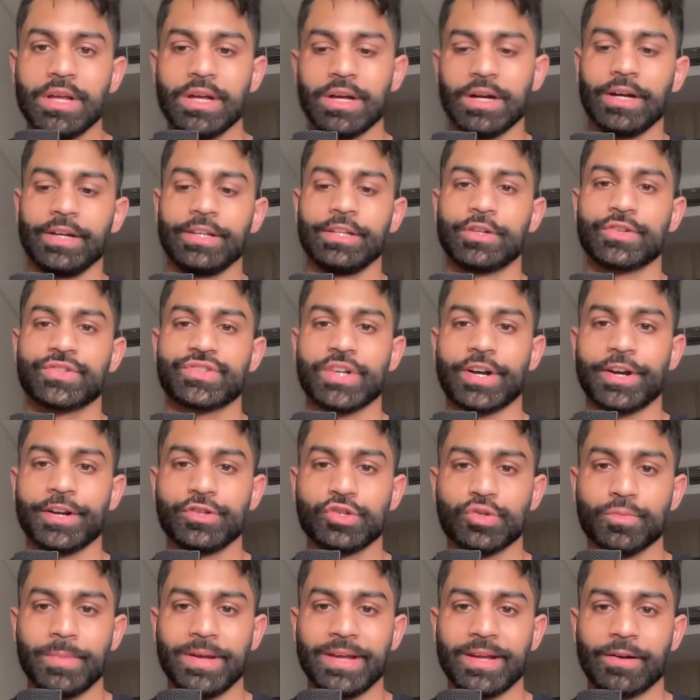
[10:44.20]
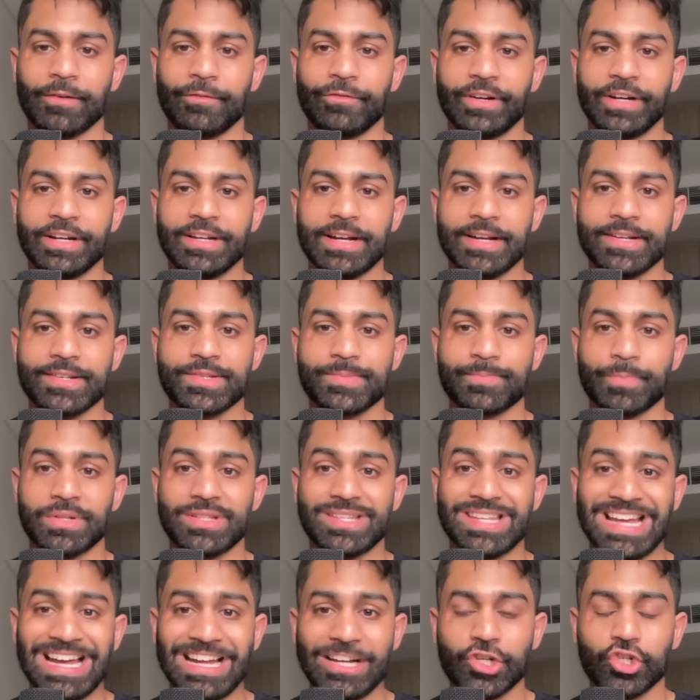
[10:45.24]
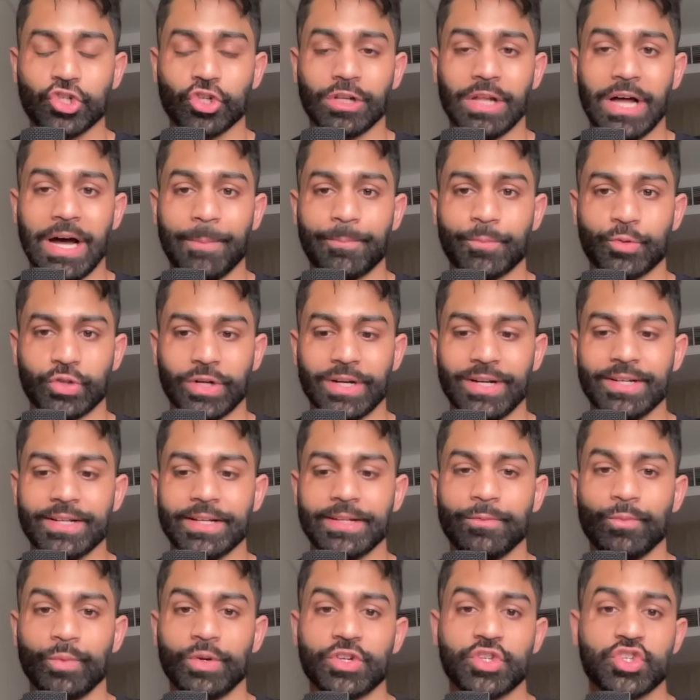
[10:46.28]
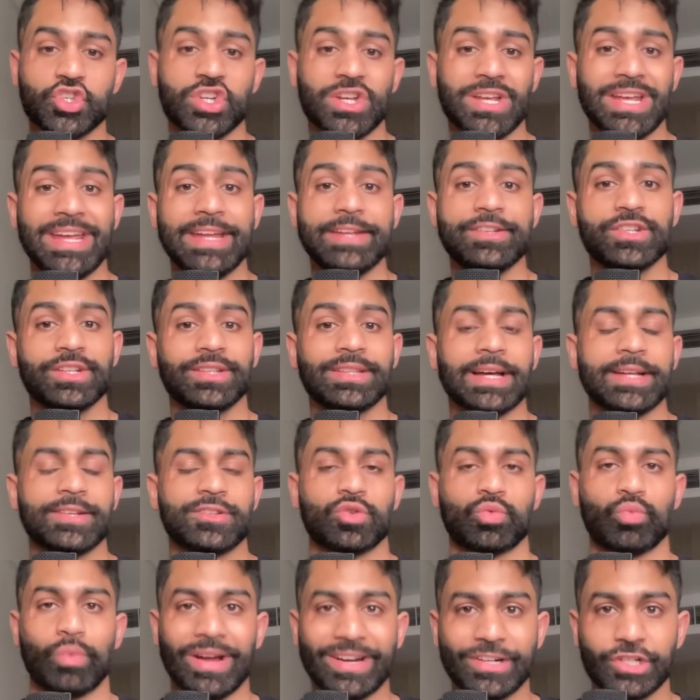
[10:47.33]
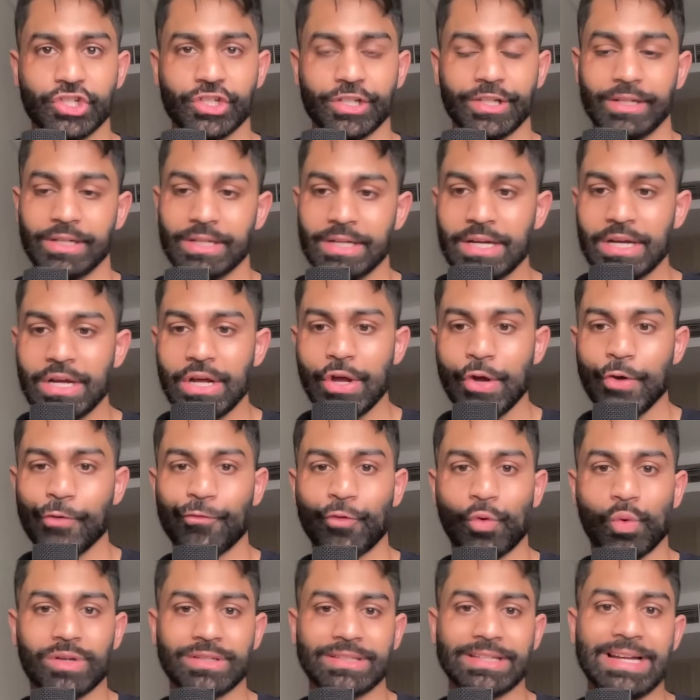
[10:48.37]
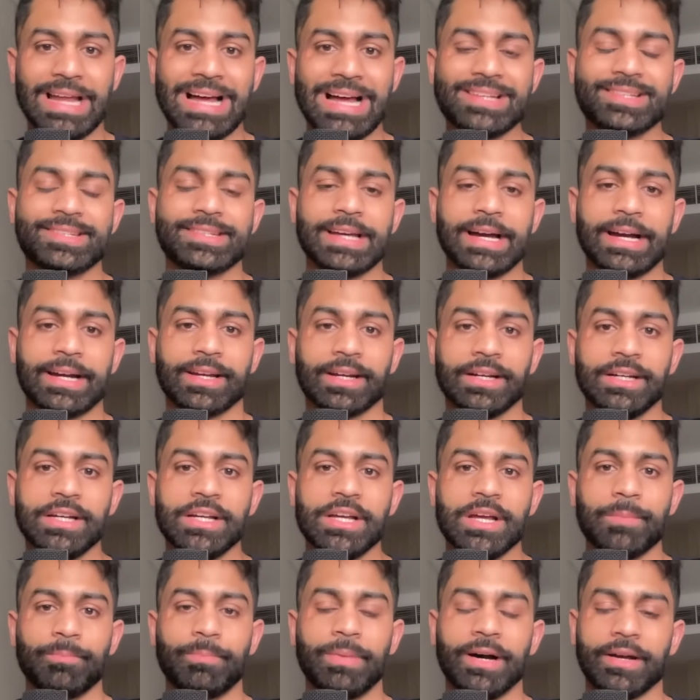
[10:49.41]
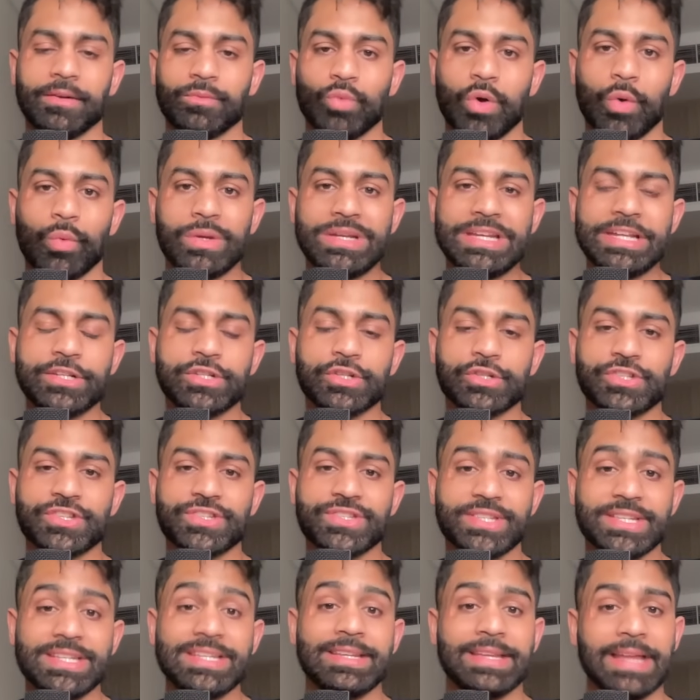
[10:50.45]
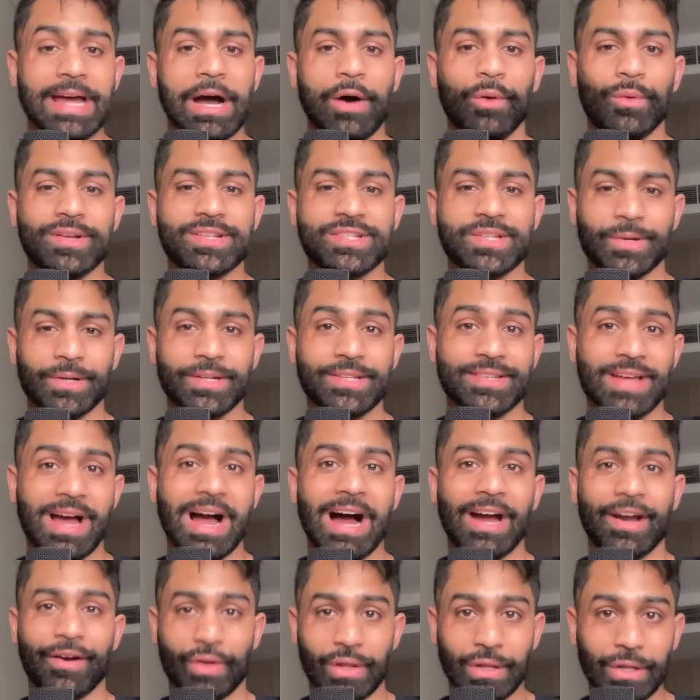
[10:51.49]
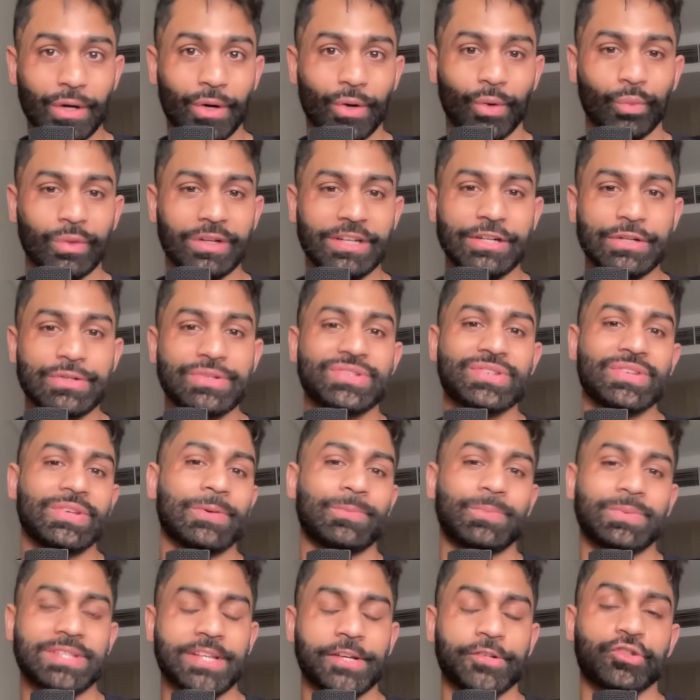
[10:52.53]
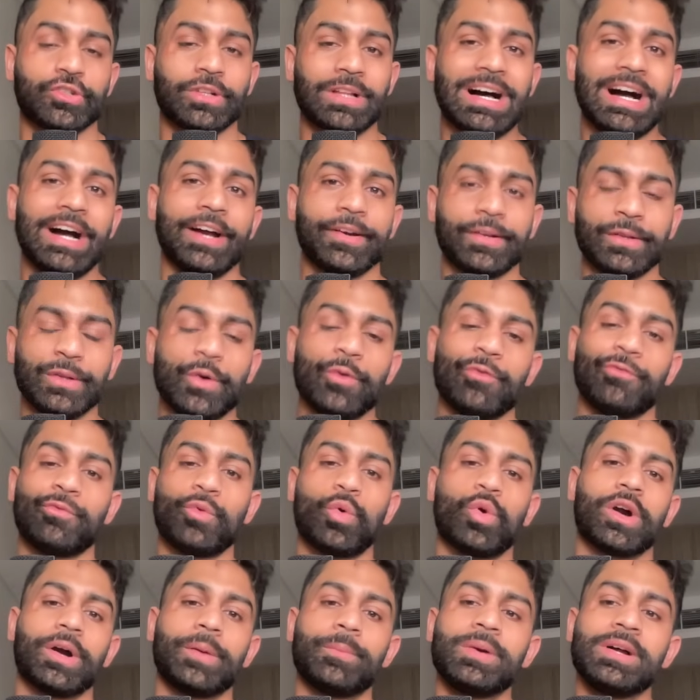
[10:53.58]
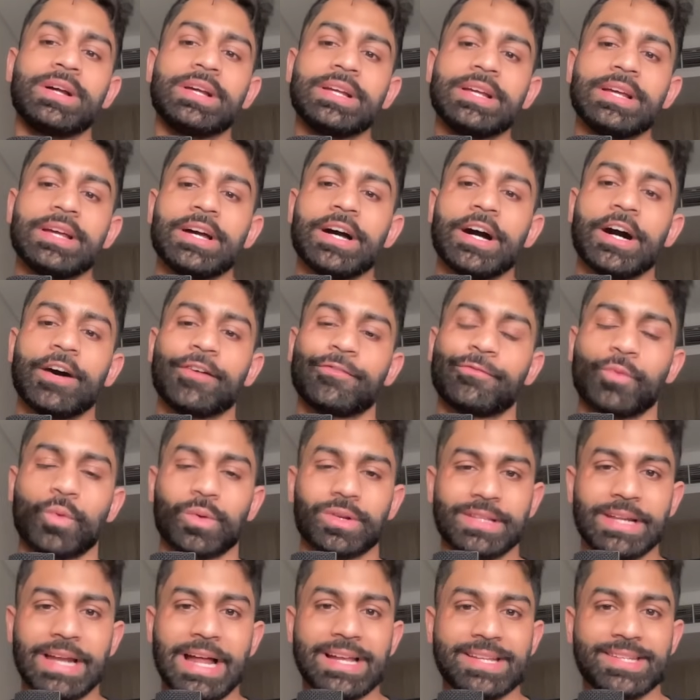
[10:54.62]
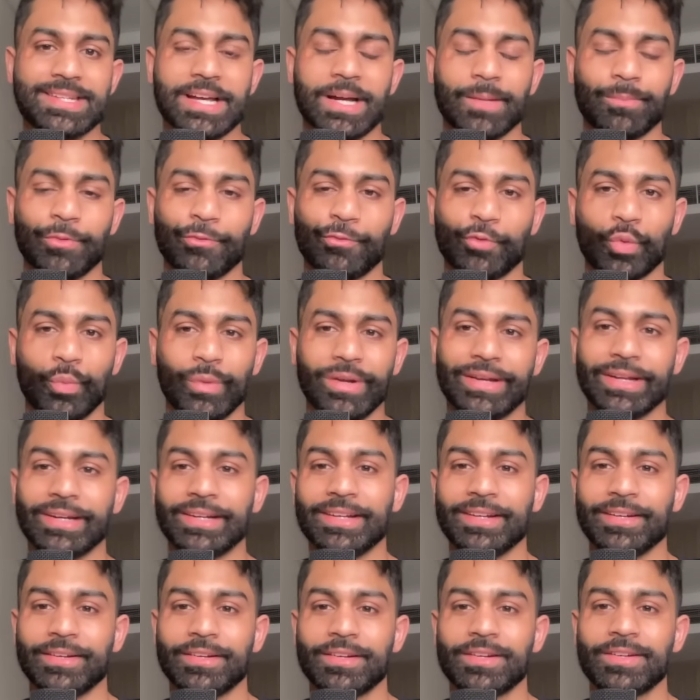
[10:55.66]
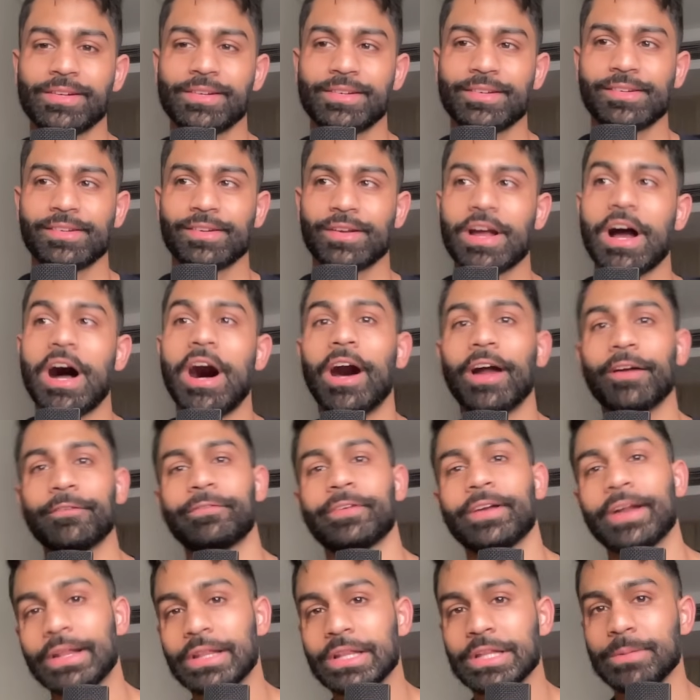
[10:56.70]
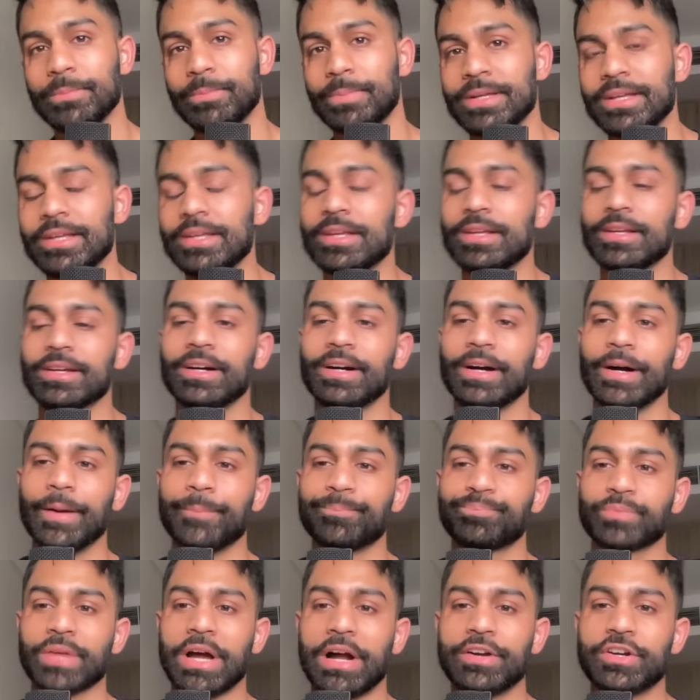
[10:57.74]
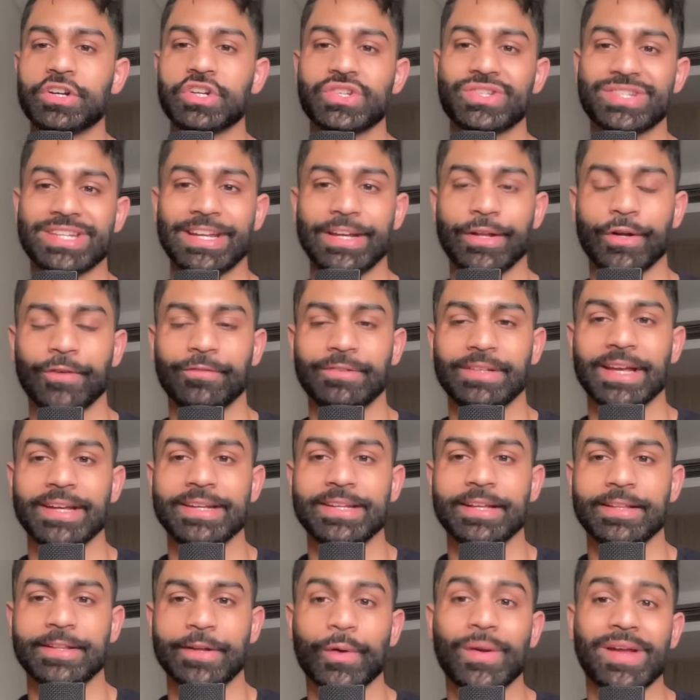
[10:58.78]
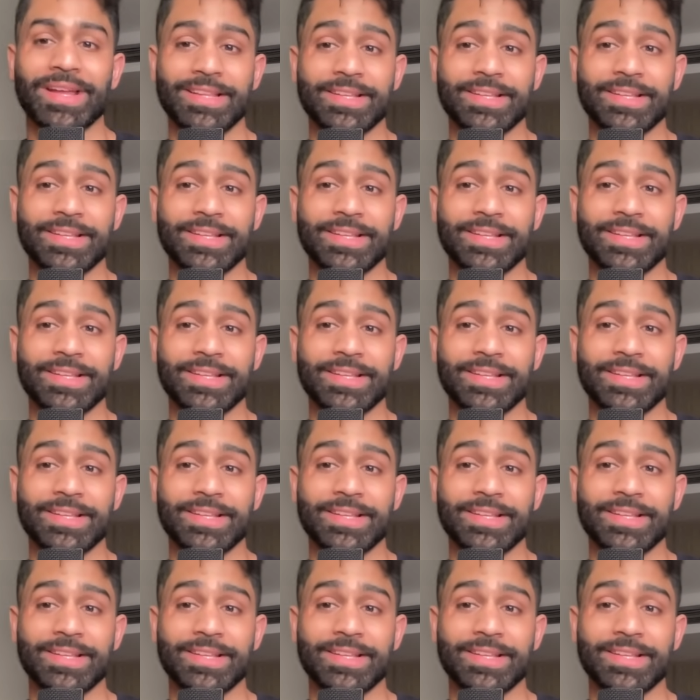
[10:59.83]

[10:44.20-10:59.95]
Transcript: uh, you know, starting to make a very nice potential uptrend, and we're changing that direction for the Nasdaq. But what we need to see now is a, is a higher low. We need to see a potential higher low form uh, for the Nasdaq before we can confidently be uh, understanding of the idea that, okay,